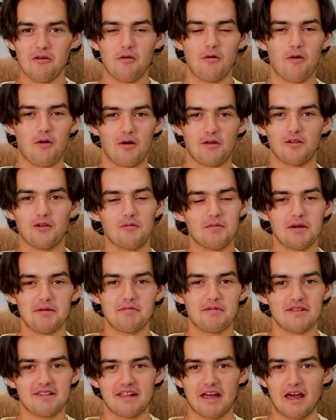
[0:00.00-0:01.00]
Or they'll be
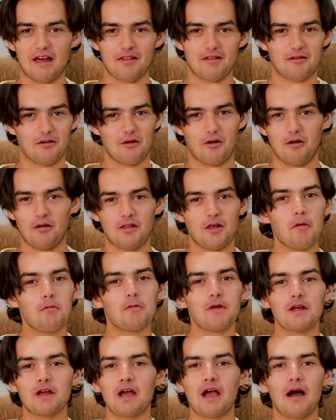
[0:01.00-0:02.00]
possessed or
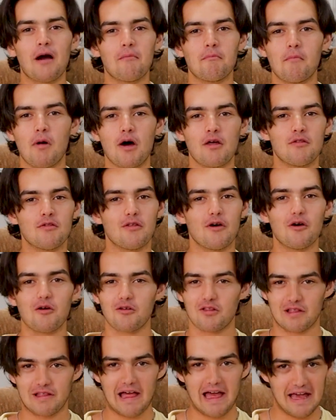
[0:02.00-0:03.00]
something among
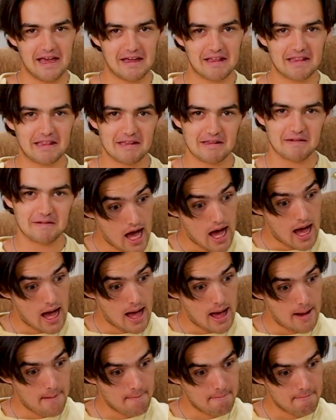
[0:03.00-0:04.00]
those likes.
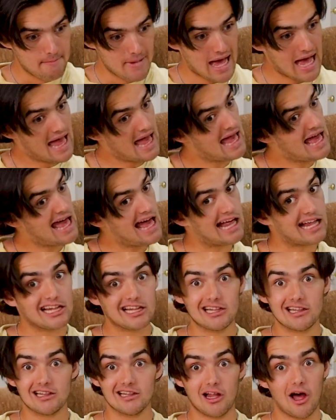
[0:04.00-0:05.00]
Hello?
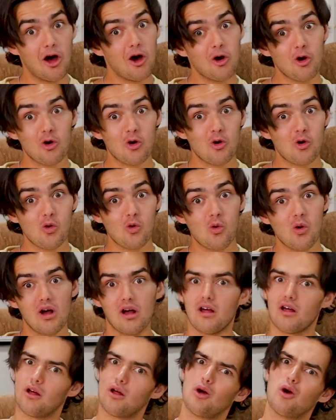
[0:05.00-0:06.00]

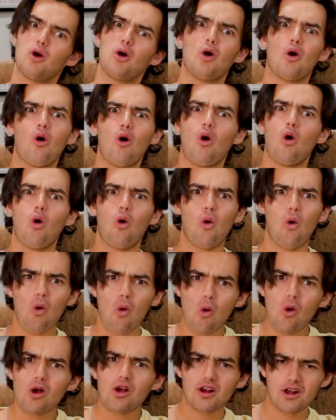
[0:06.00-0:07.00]

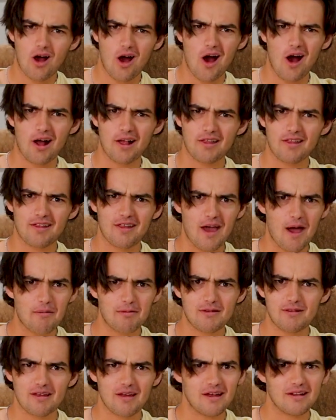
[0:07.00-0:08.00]
Whore
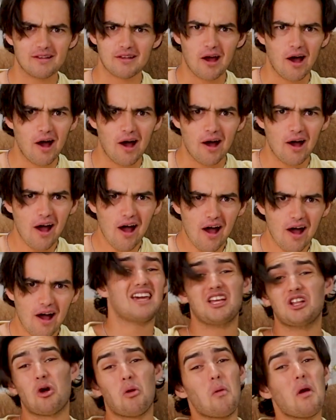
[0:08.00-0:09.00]
concepts, duh.
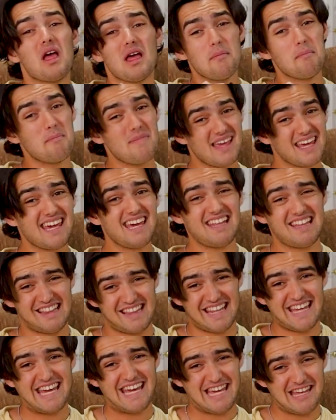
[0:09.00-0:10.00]
You know, Mickey
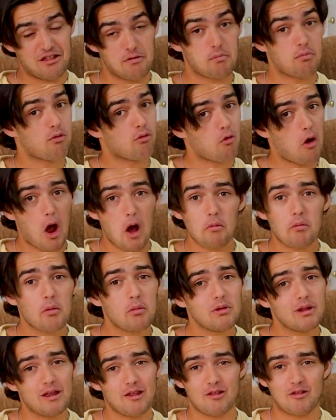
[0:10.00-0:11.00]
D's
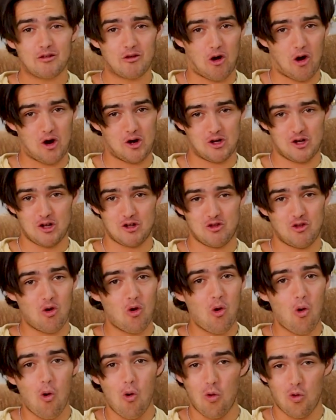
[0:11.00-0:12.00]
probably started the
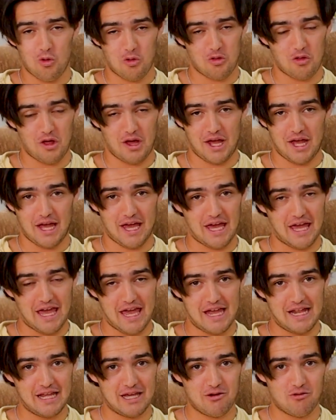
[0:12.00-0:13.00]
whole thing
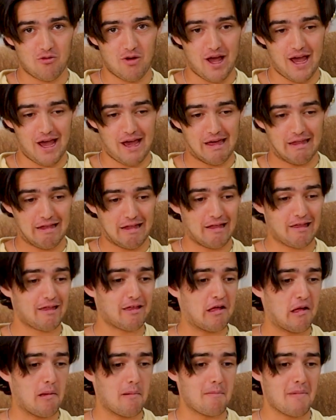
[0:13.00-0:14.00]
anyways in
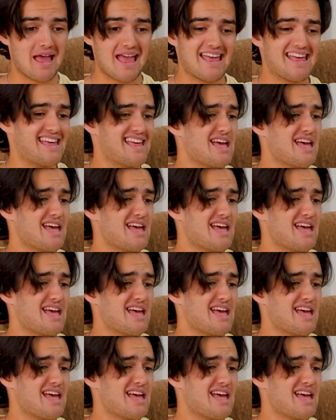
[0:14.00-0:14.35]
some